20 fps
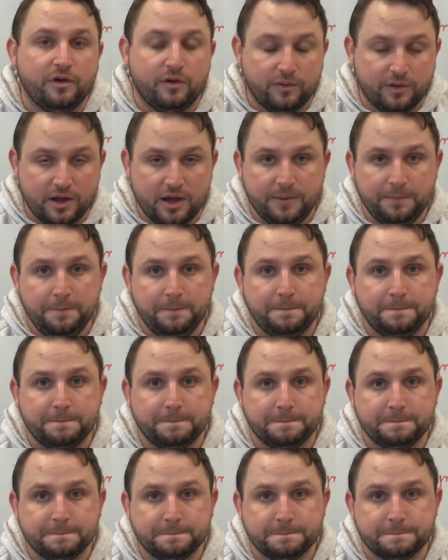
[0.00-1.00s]
okay?
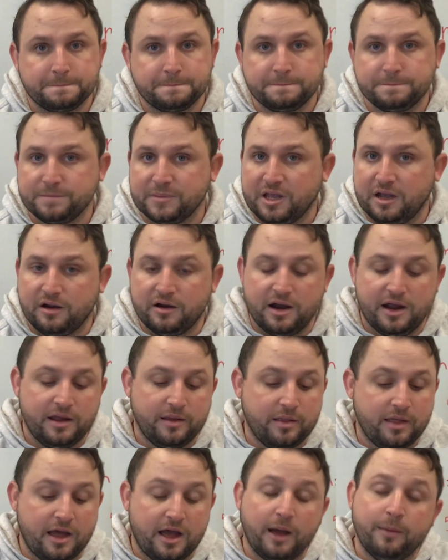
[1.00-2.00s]
All right,
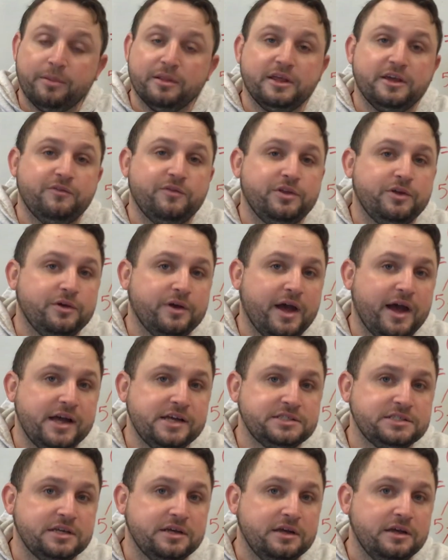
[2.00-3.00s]
I believe in you
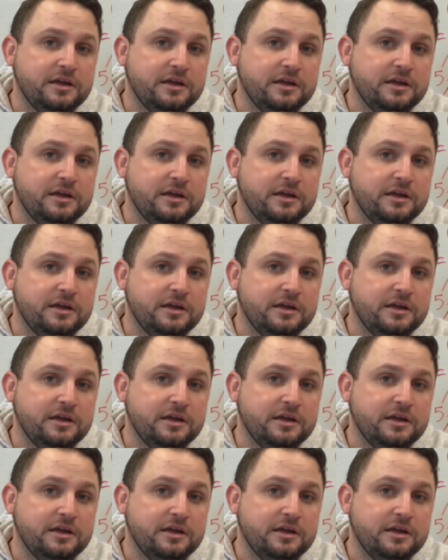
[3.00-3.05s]
guys.